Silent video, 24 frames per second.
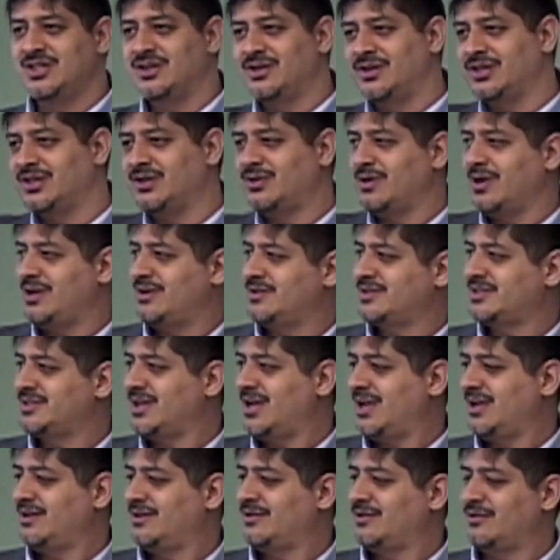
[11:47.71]
You know, the greater
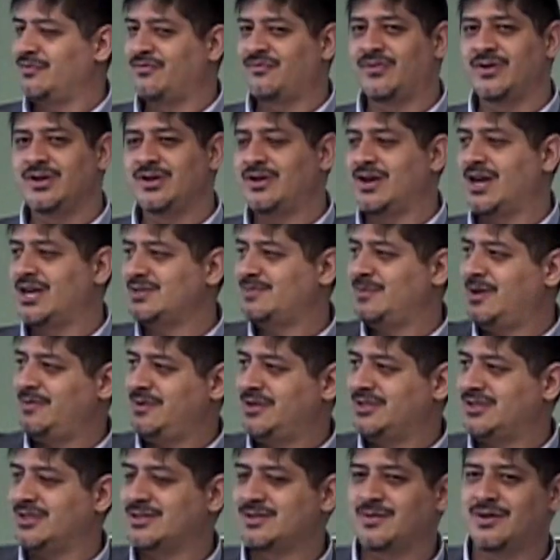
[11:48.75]
sign, or for you guys,
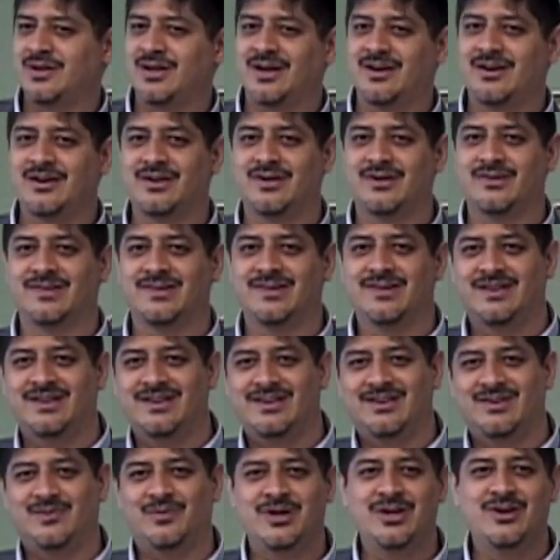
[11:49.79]
maybe it's this way. I don't know.
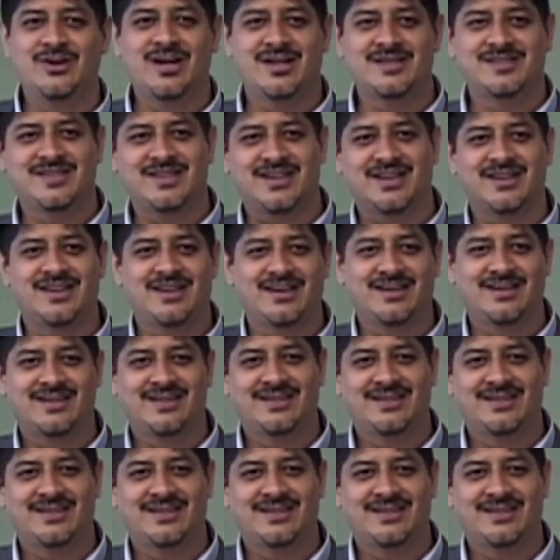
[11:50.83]
What are you guys seeing?